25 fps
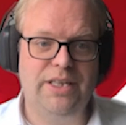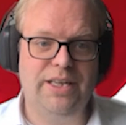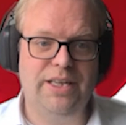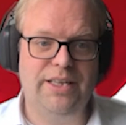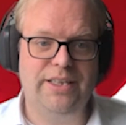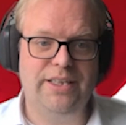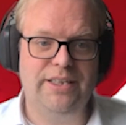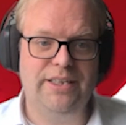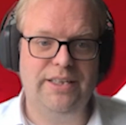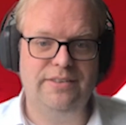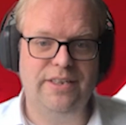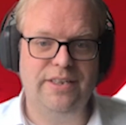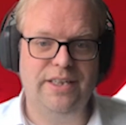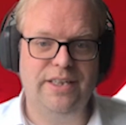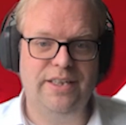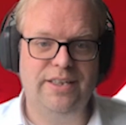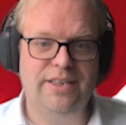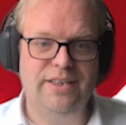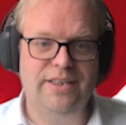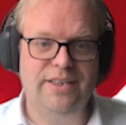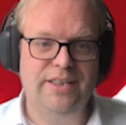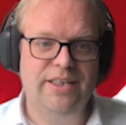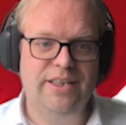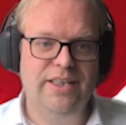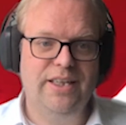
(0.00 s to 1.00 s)
like it's a
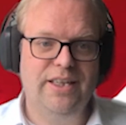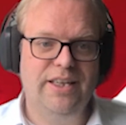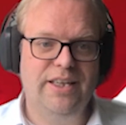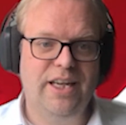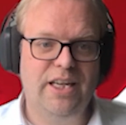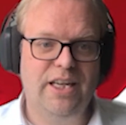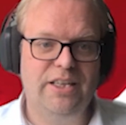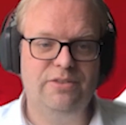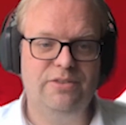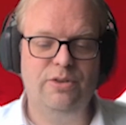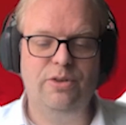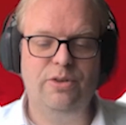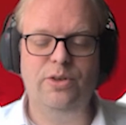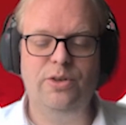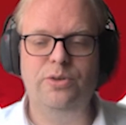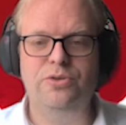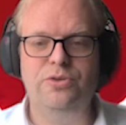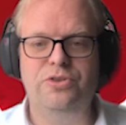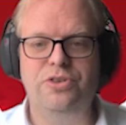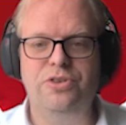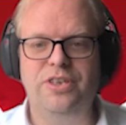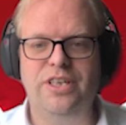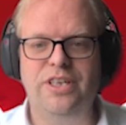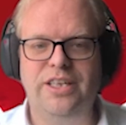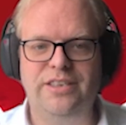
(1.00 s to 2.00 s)

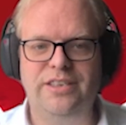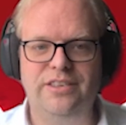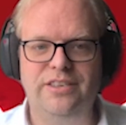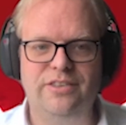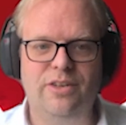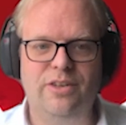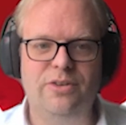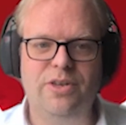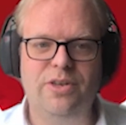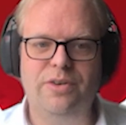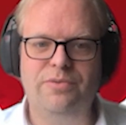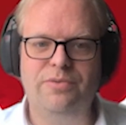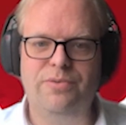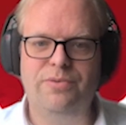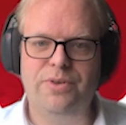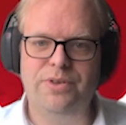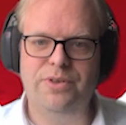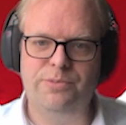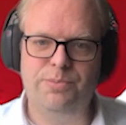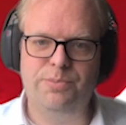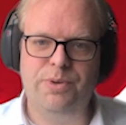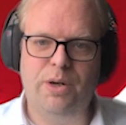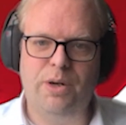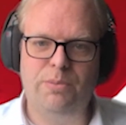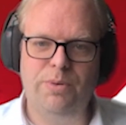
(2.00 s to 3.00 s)
solution that is looking for its
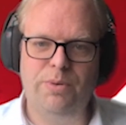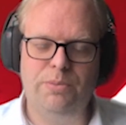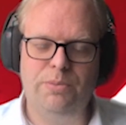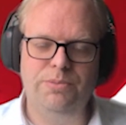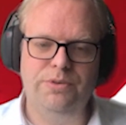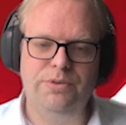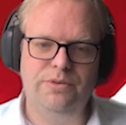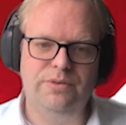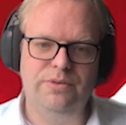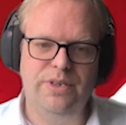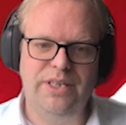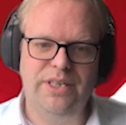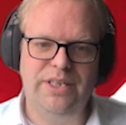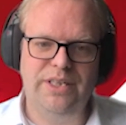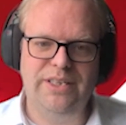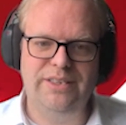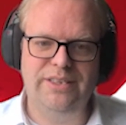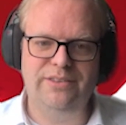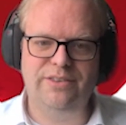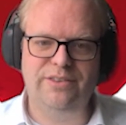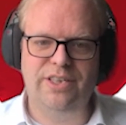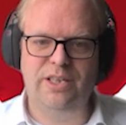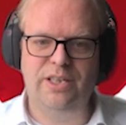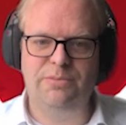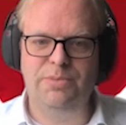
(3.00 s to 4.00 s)
problems, and it's
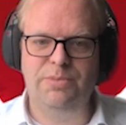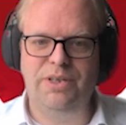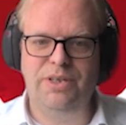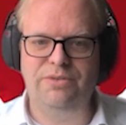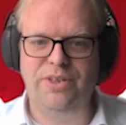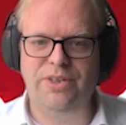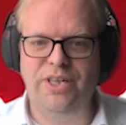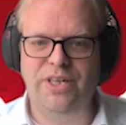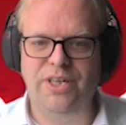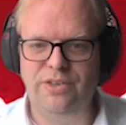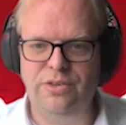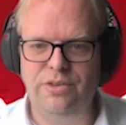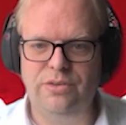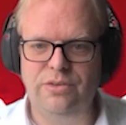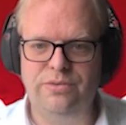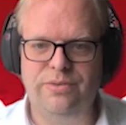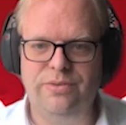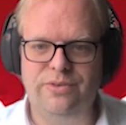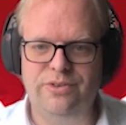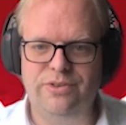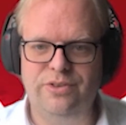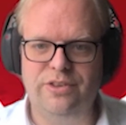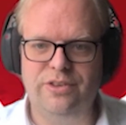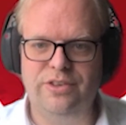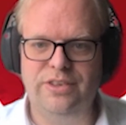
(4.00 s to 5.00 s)
going to be really useful
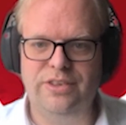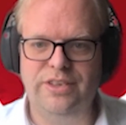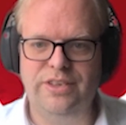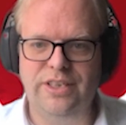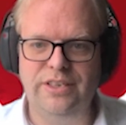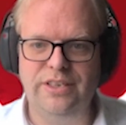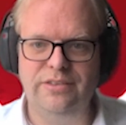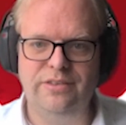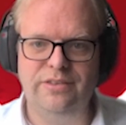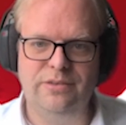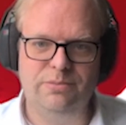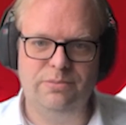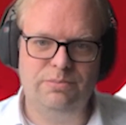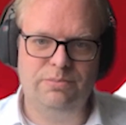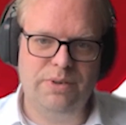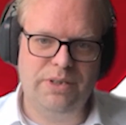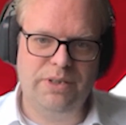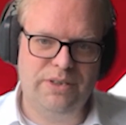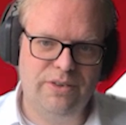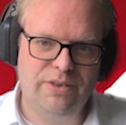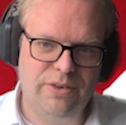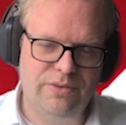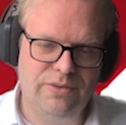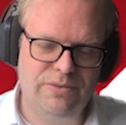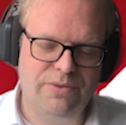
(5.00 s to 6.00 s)
for certain things,
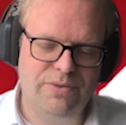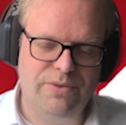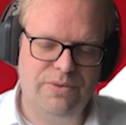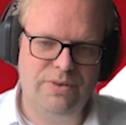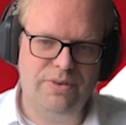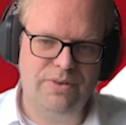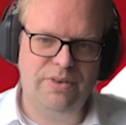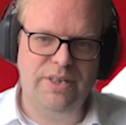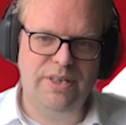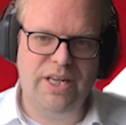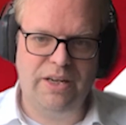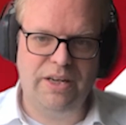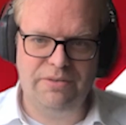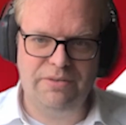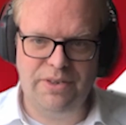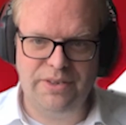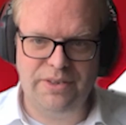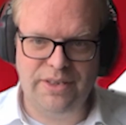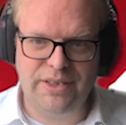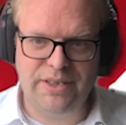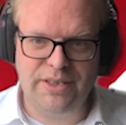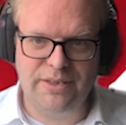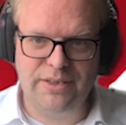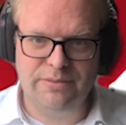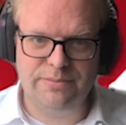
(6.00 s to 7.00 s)
but not for
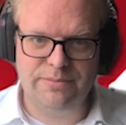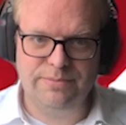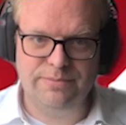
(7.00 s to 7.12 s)
everything.